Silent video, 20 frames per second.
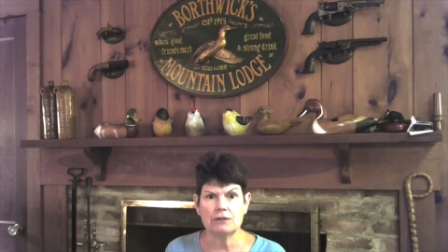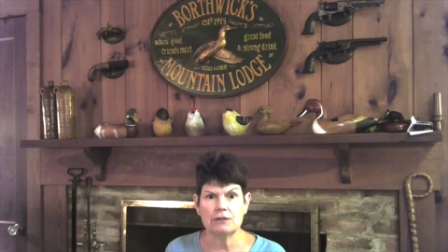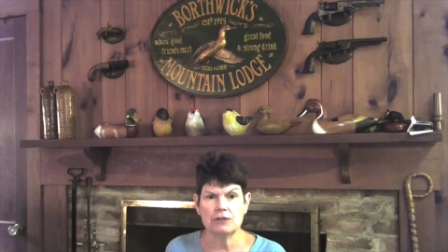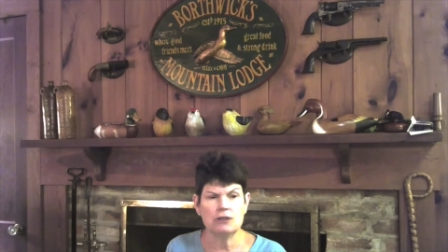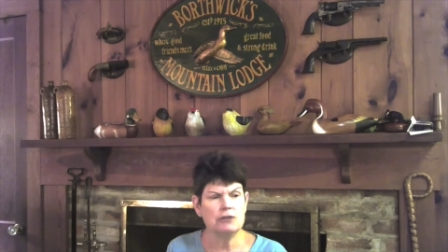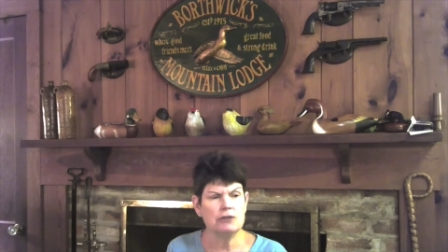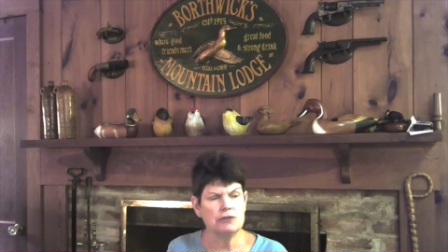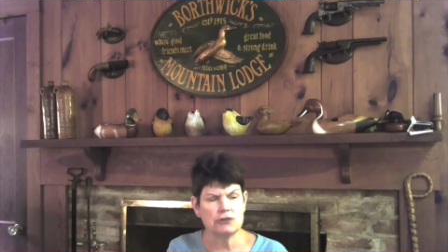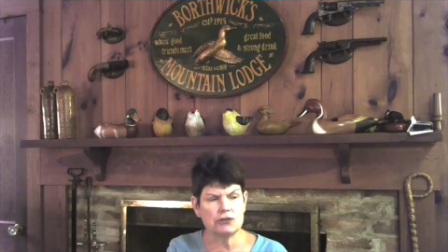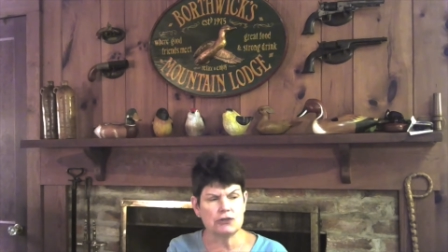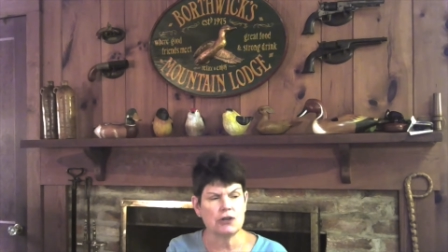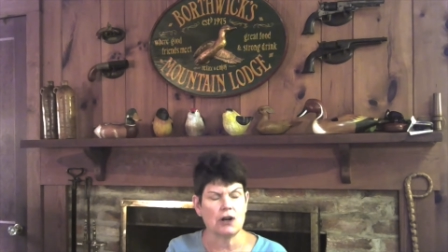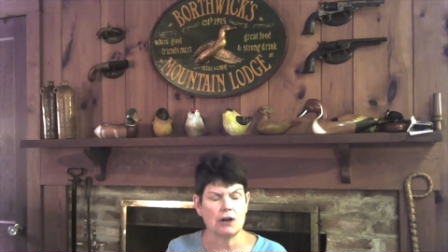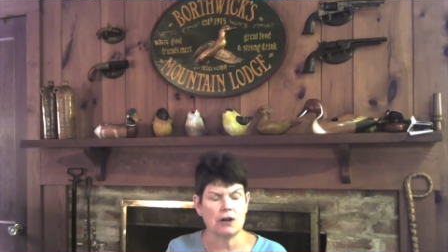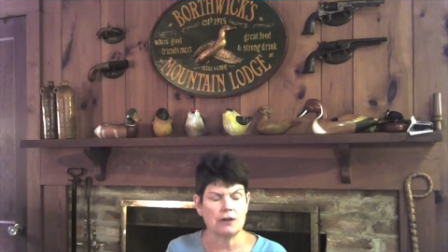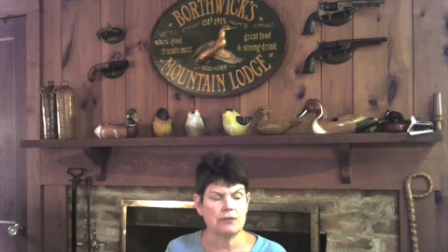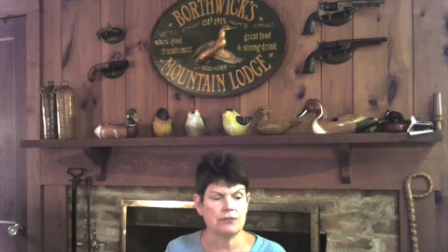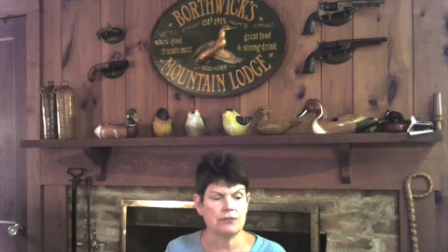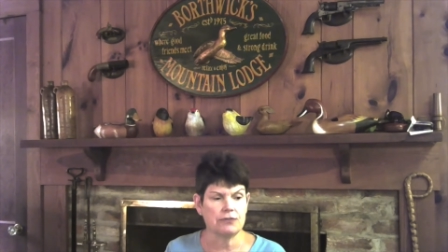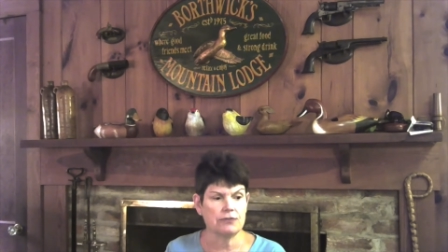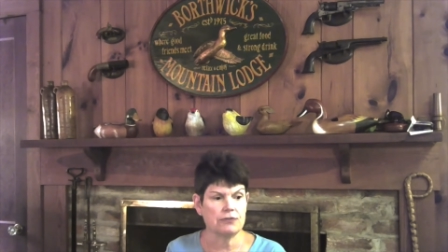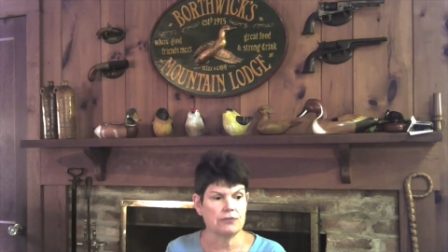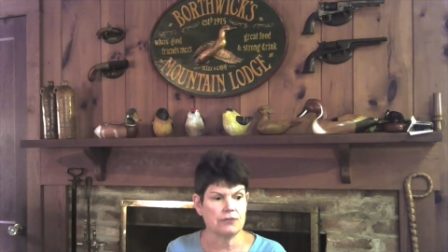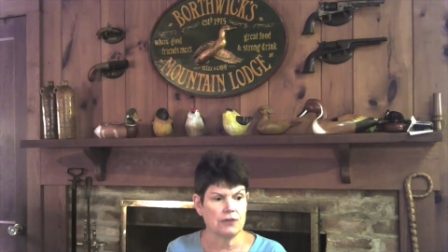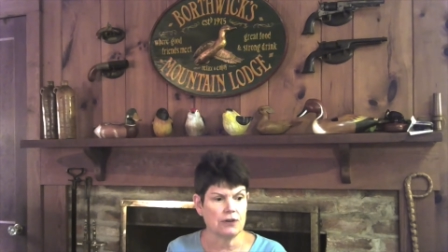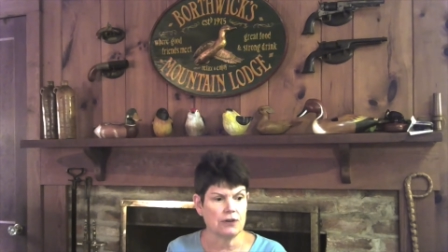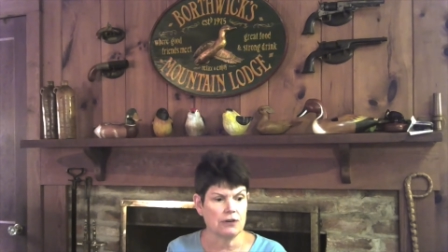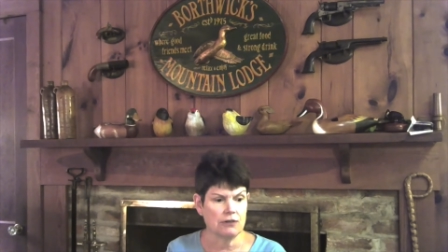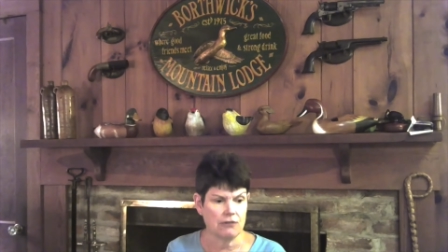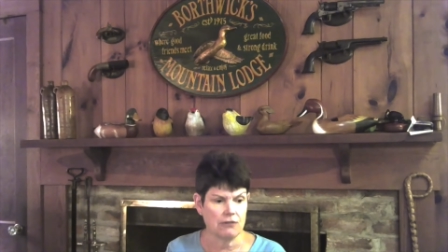you start
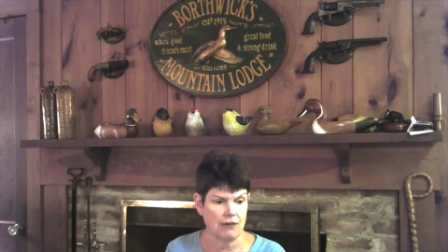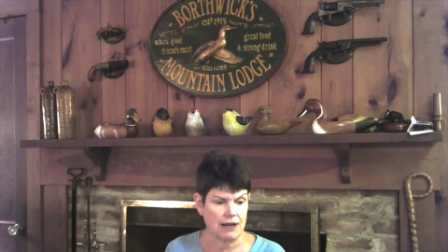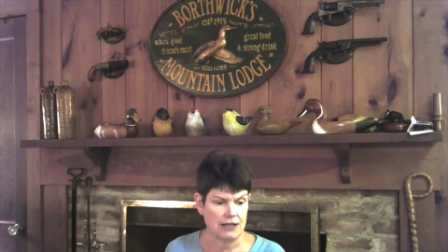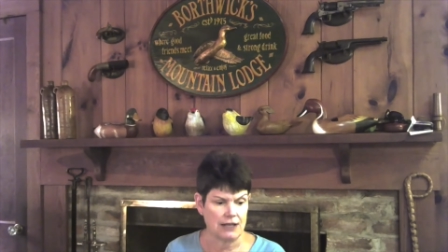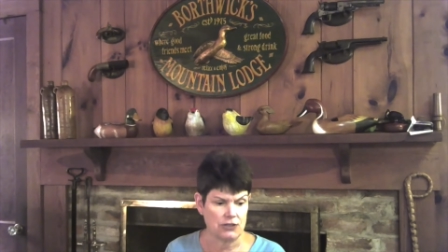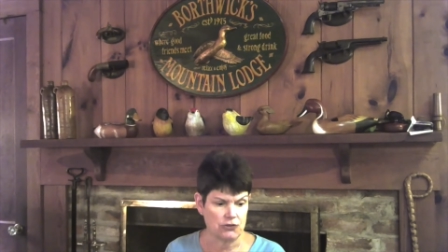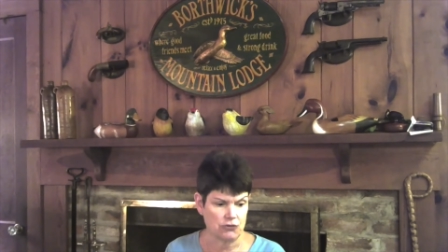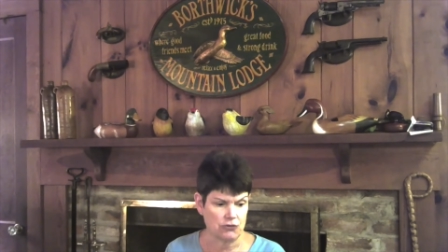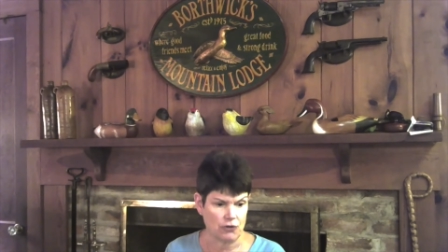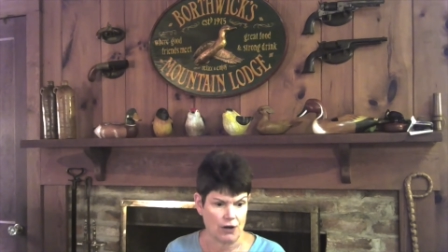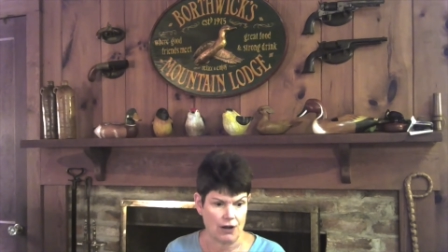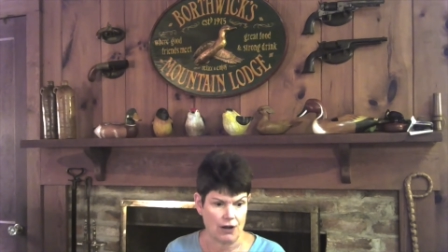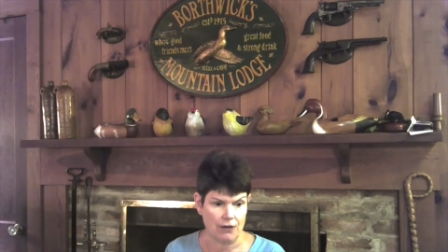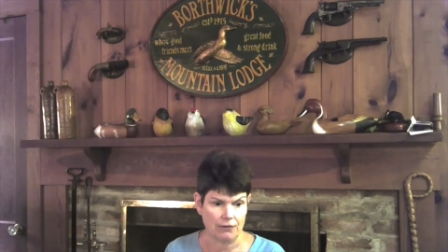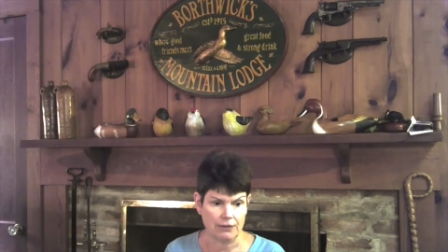third grade strong.